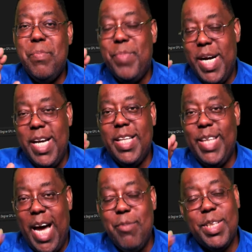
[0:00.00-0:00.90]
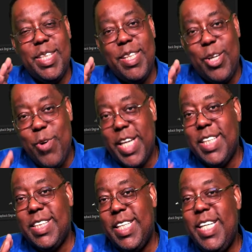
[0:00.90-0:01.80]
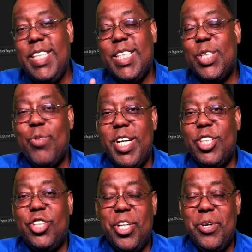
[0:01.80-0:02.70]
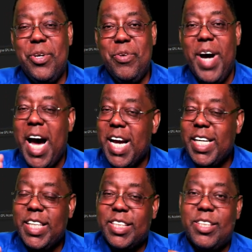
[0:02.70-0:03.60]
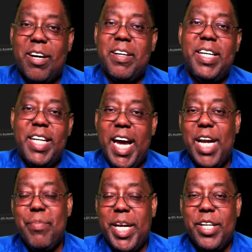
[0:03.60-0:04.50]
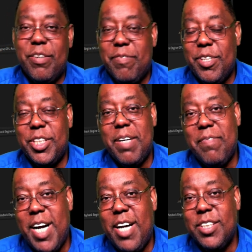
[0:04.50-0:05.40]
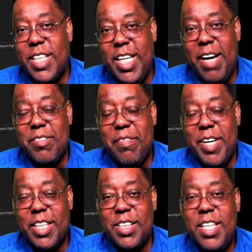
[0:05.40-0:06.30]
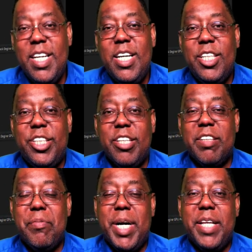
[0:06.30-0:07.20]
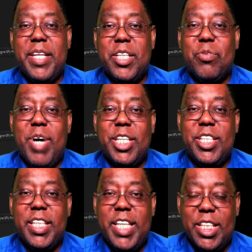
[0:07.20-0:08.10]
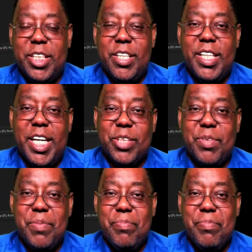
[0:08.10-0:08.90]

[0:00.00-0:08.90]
But that was the quickest, easiest way to show you how to get started animating your Photoshop files in After Effects. Cheers, everybody. Thanks for watching. Catch you on the next one.